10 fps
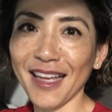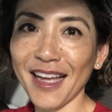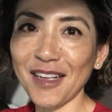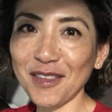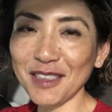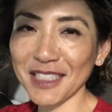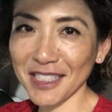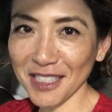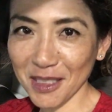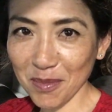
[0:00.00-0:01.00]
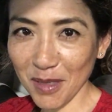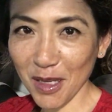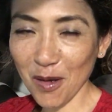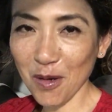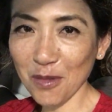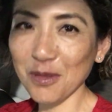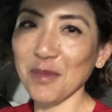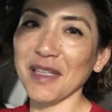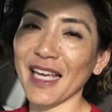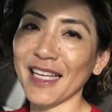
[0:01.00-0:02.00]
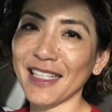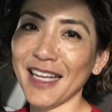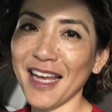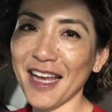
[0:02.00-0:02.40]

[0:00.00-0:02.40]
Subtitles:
Hello, this is Miho from Canada.